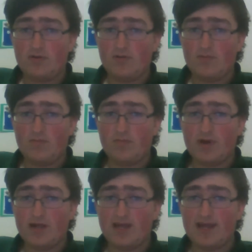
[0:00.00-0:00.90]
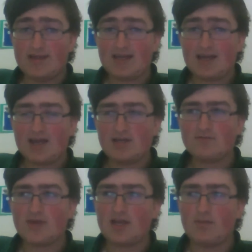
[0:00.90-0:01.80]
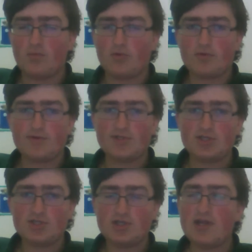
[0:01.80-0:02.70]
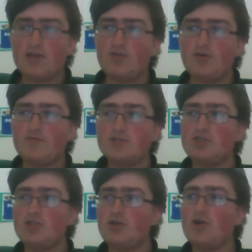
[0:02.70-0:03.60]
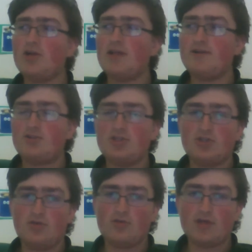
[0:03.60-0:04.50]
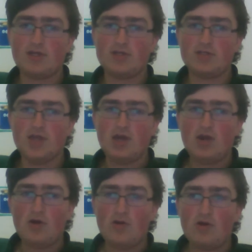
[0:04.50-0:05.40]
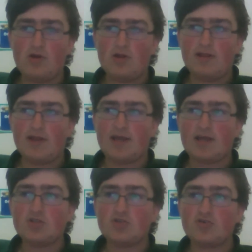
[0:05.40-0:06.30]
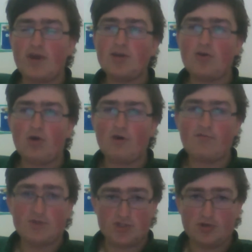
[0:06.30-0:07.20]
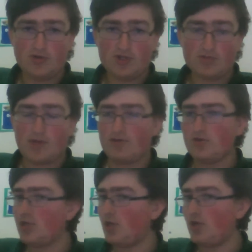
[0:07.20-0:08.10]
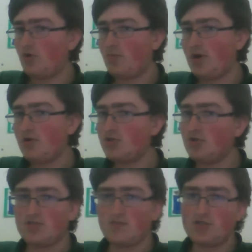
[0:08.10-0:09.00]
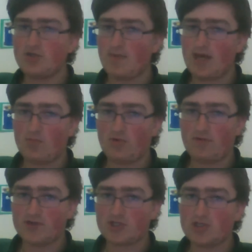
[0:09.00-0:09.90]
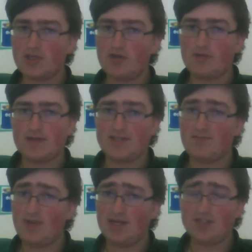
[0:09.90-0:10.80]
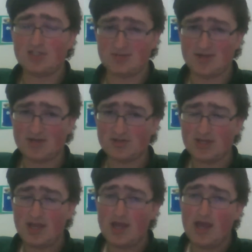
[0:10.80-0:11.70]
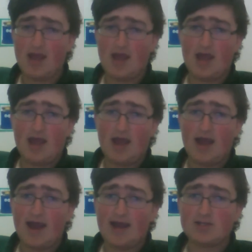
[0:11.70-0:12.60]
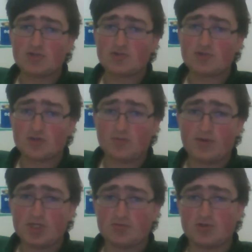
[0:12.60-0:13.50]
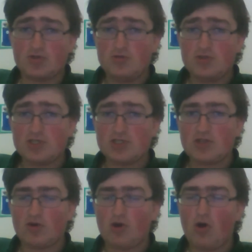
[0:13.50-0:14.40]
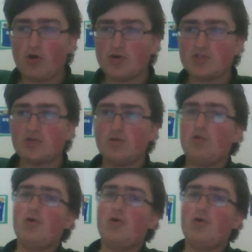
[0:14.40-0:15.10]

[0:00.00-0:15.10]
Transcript: But in the case of gaining board position, Novice Engineer allows you to do things like trade off with tokens without using your hero power, so you can spend your mana more efficiently on things like minions and spells. And Sorcerer's Apprentice reduces the cost on a lot of